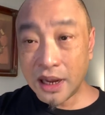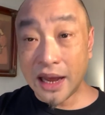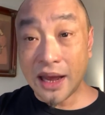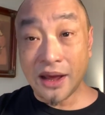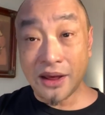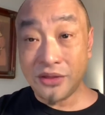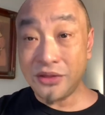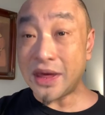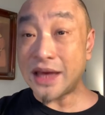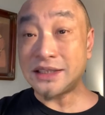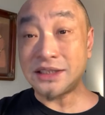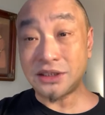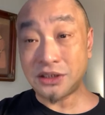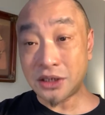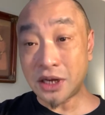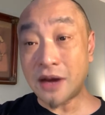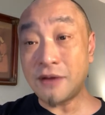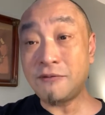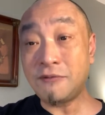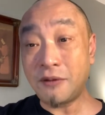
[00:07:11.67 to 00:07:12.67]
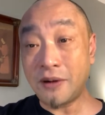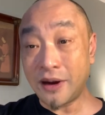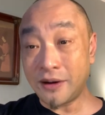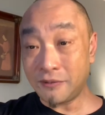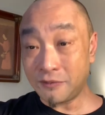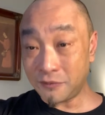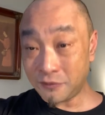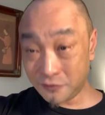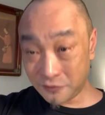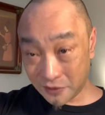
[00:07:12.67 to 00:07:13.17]
And that's a tough
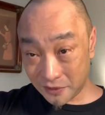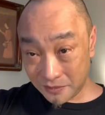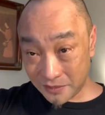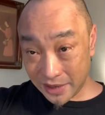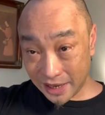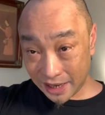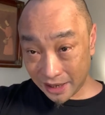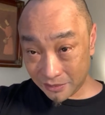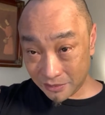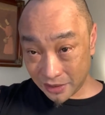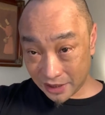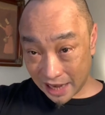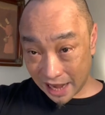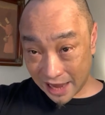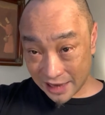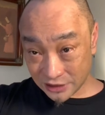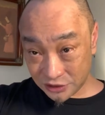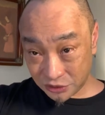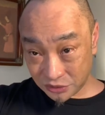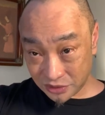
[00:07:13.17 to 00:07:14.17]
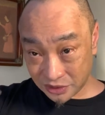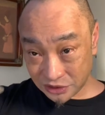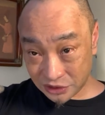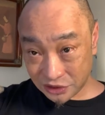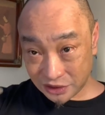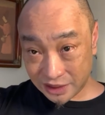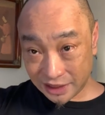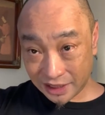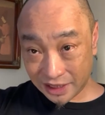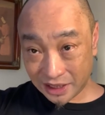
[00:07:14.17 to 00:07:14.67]
one for me, but as you can
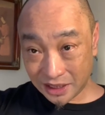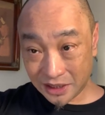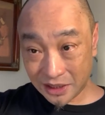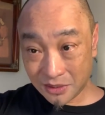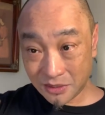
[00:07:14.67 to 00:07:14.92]
see,